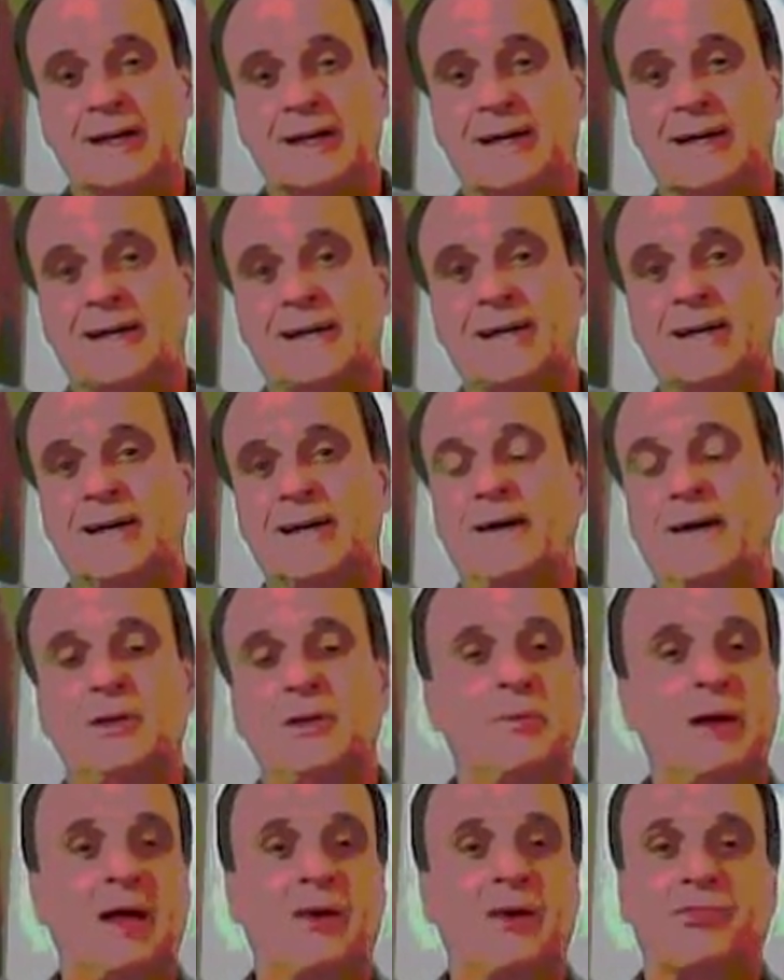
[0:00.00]

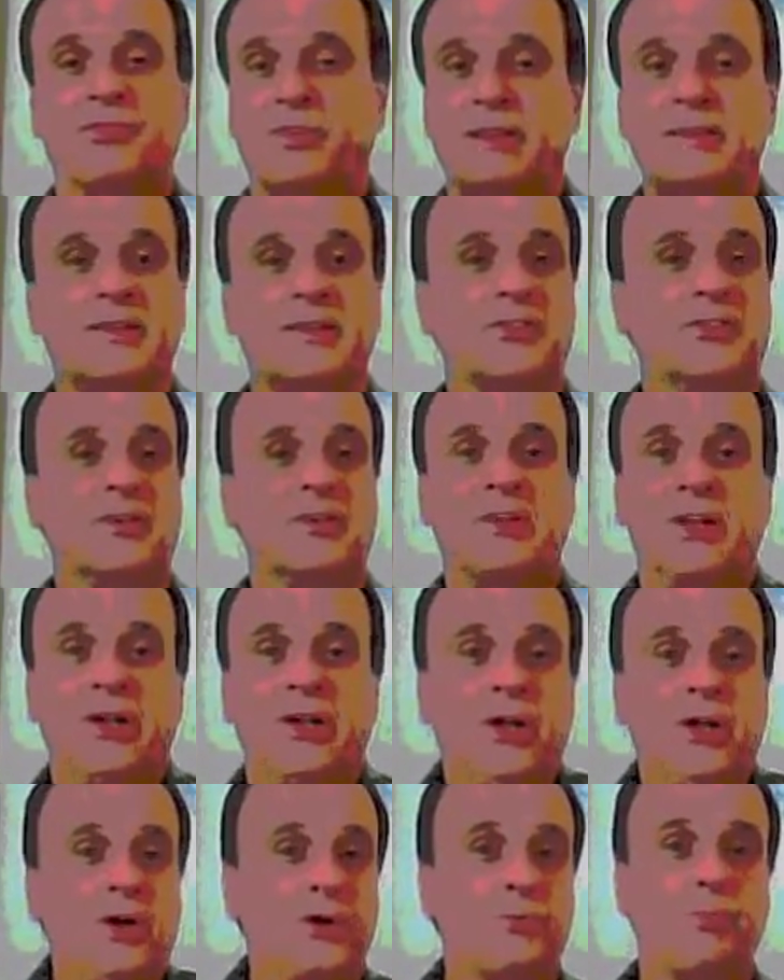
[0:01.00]
You may have seen this in the
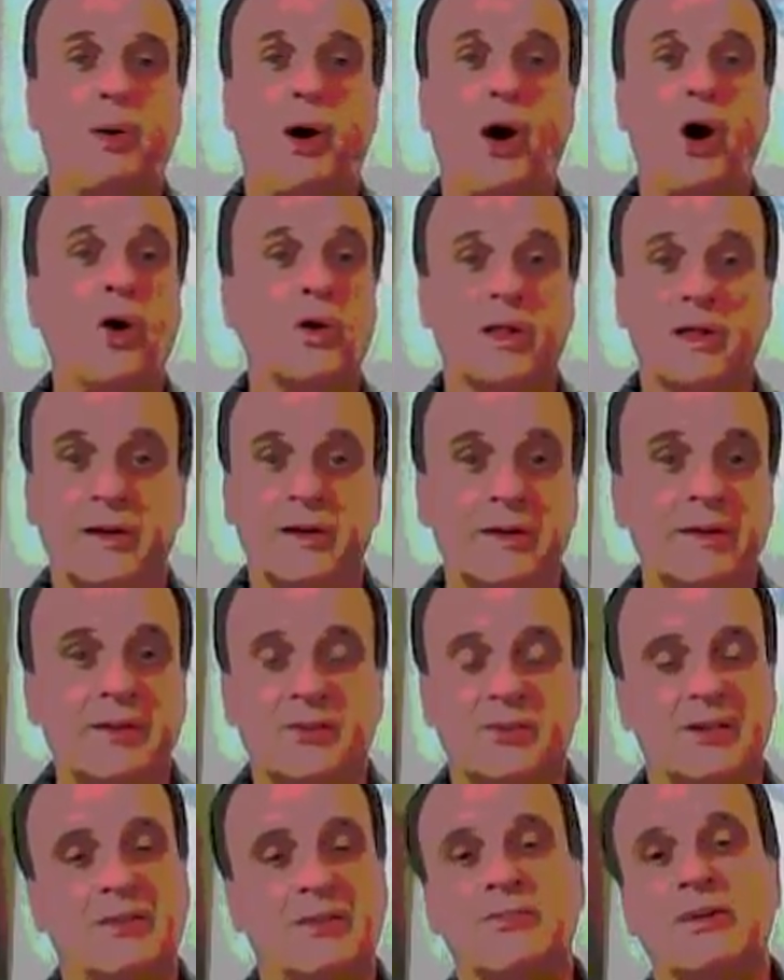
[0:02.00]
news. Poland
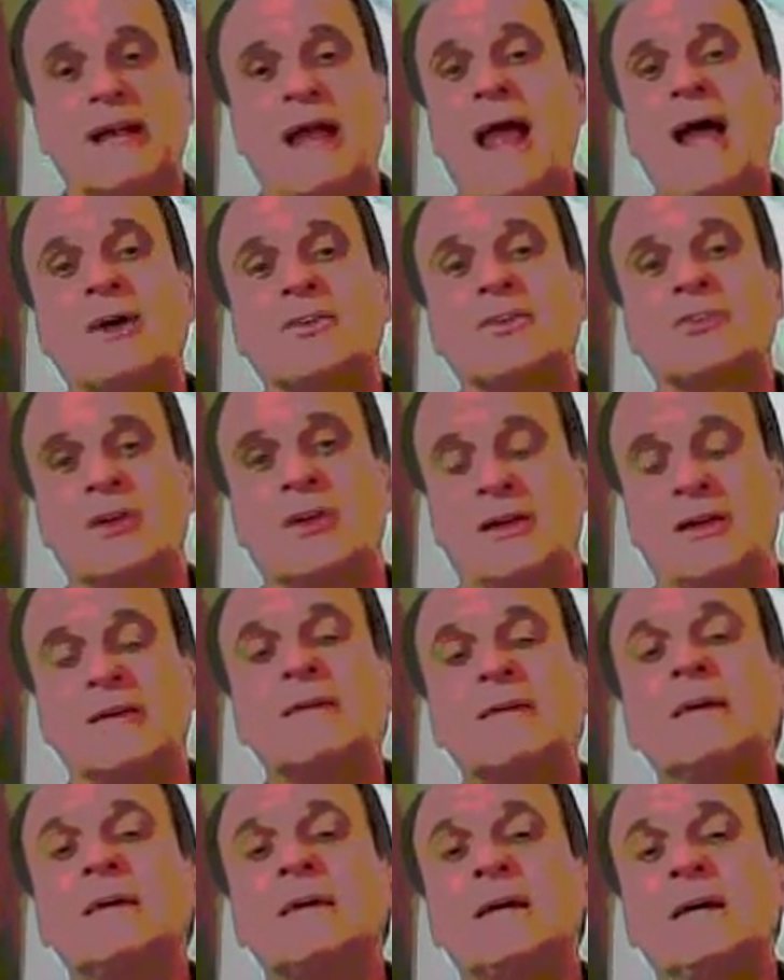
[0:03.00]
is even
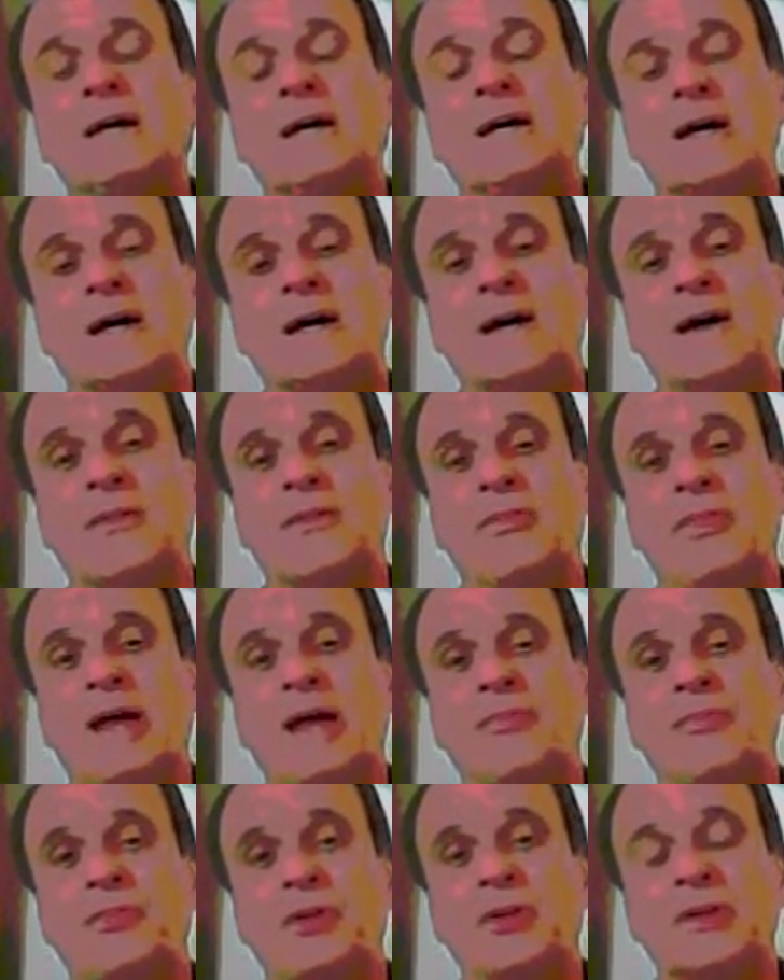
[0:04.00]
asking
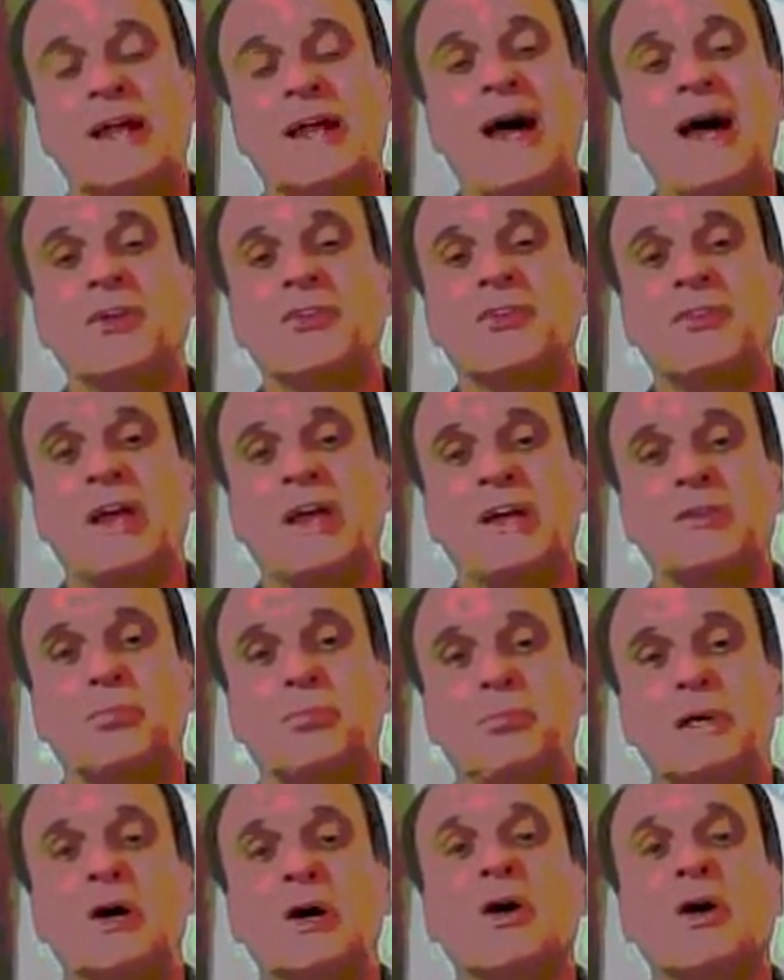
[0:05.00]
that the United States
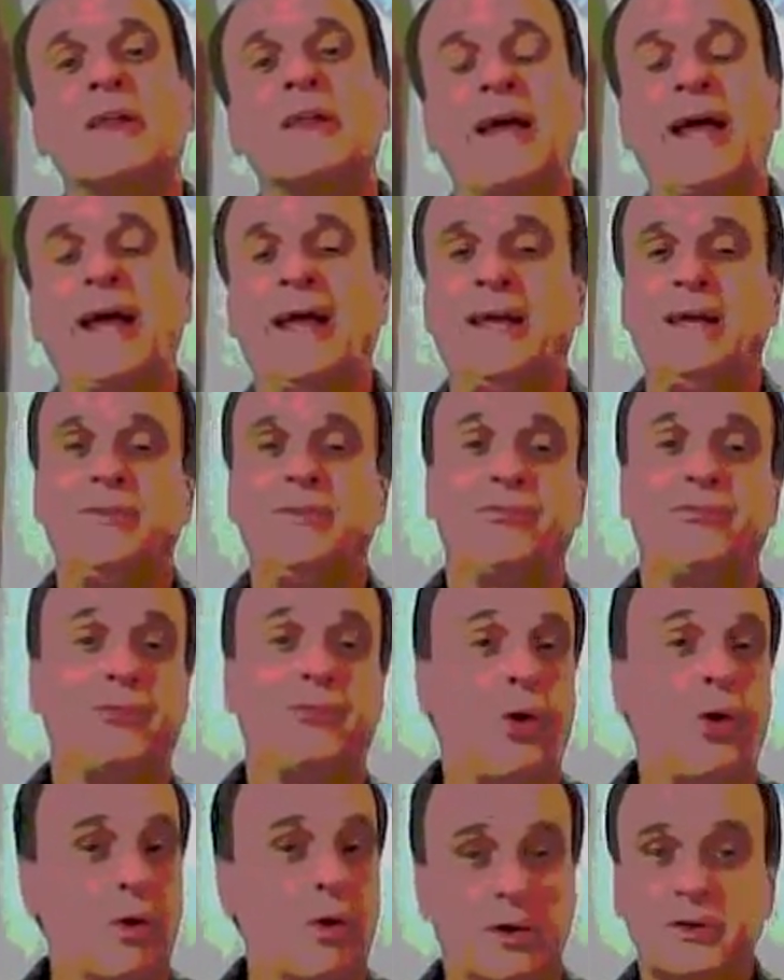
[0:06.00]
build a
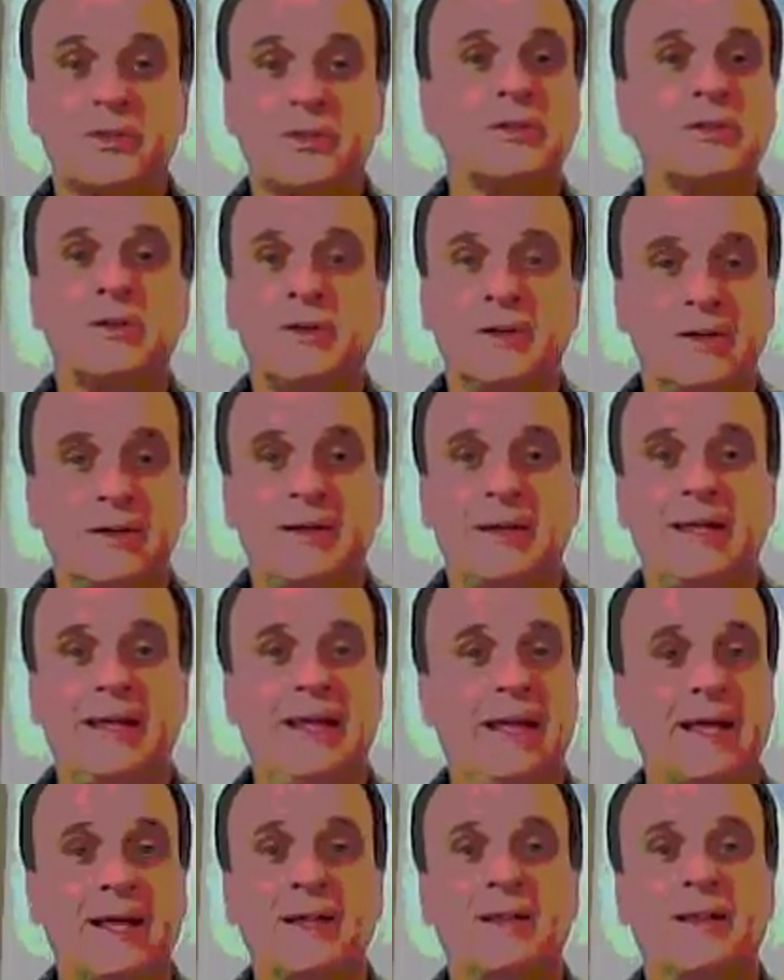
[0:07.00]
fort
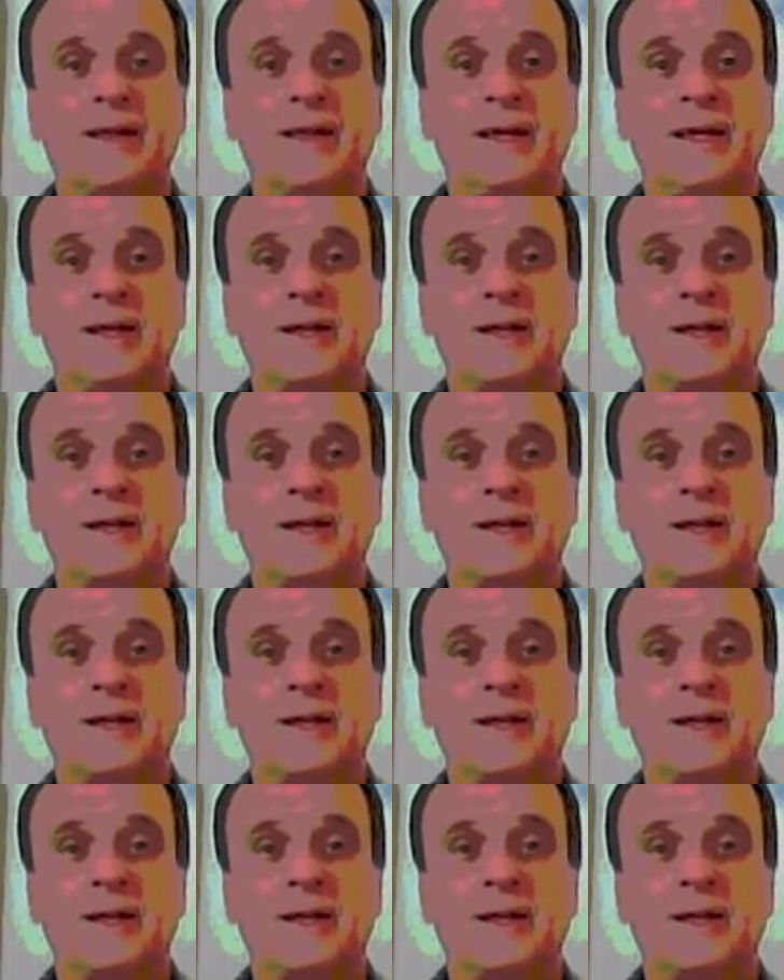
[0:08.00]
in